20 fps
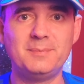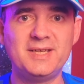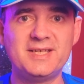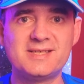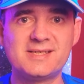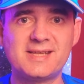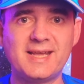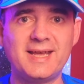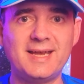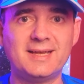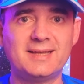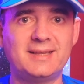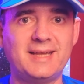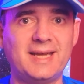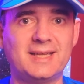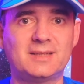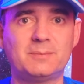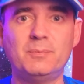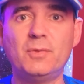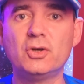a mistake
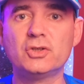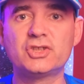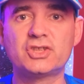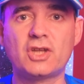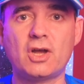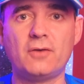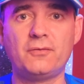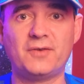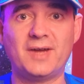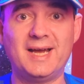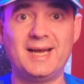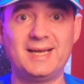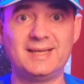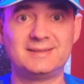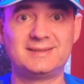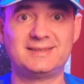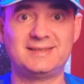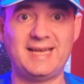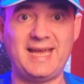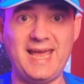that most of
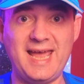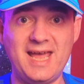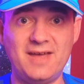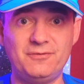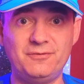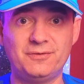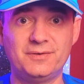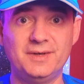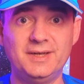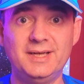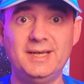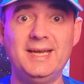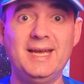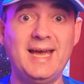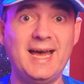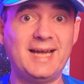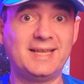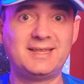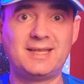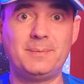us have
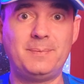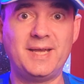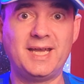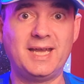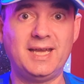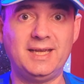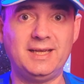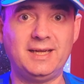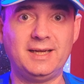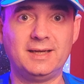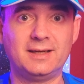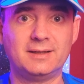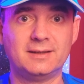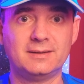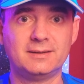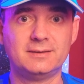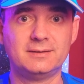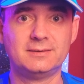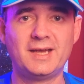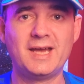at the beginning.
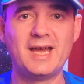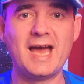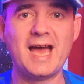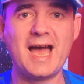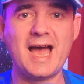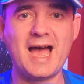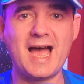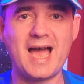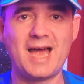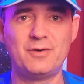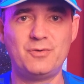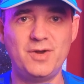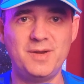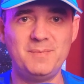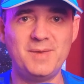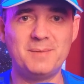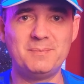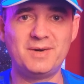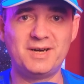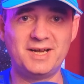I
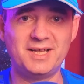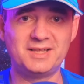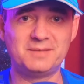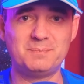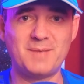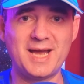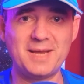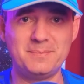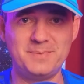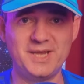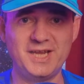remember at my